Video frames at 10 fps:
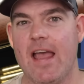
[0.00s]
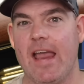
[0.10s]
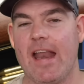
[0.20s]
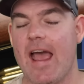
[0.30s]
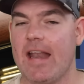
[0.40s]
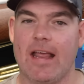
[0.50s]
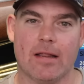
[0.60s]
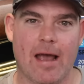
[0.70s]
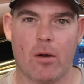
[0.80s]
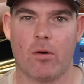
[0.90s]
It had a
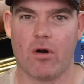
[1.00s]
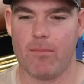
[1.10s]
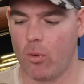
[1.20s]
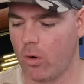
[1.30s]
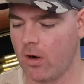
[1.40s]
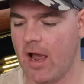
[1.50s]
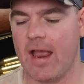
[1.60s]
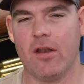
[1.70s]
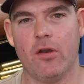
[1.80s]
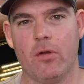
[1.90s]
louder report.
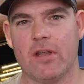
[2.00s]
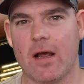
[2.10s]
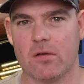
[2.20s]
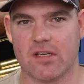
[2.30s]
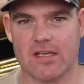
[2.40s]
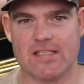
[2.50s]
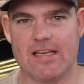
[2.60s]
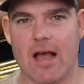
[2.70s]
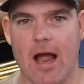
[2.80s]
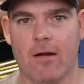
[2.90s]
I knew that I was going to
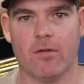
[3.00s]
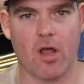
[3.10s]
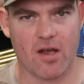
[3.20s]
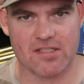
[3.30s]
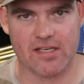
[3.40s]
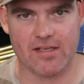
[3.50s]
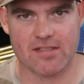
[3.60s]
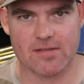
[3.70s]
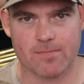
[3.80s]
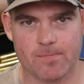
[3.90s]
see higher velocities.